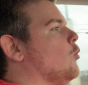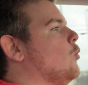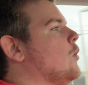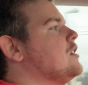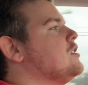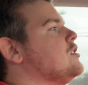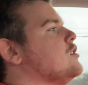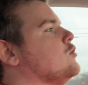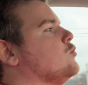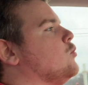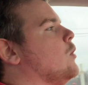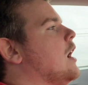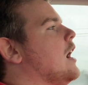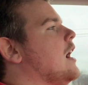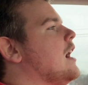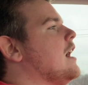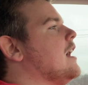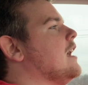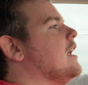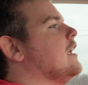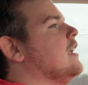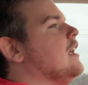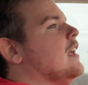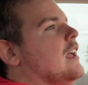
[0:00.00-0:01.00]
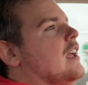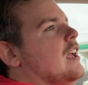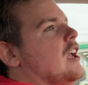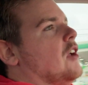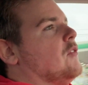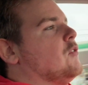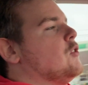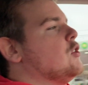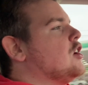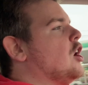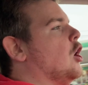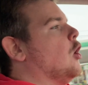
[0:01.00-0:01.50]
which is why
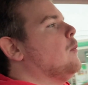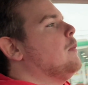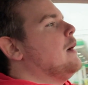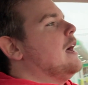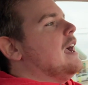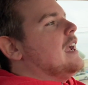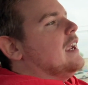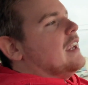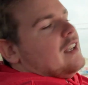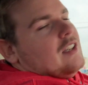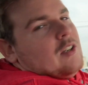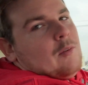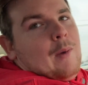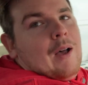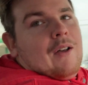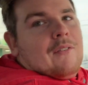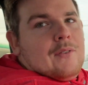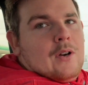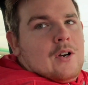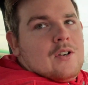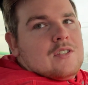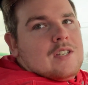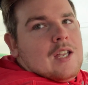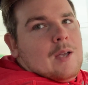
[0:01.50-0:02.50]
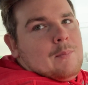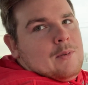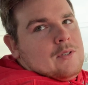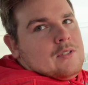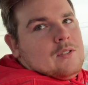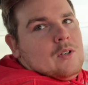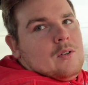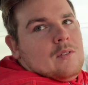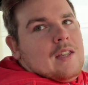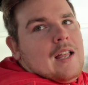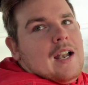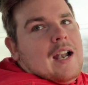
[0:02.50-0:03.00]
if you go back into my first
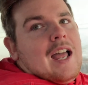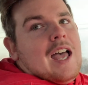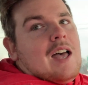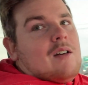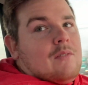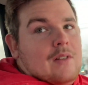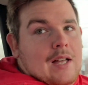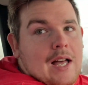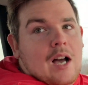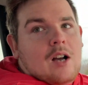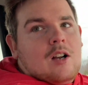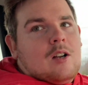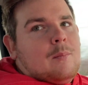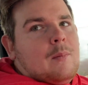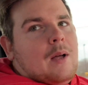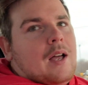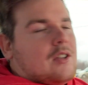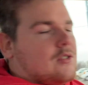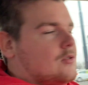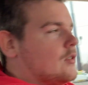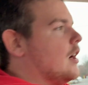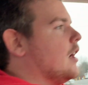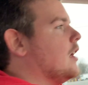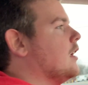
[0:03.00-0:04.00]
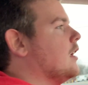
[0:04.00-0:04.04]
episode that I have Alchemize, right?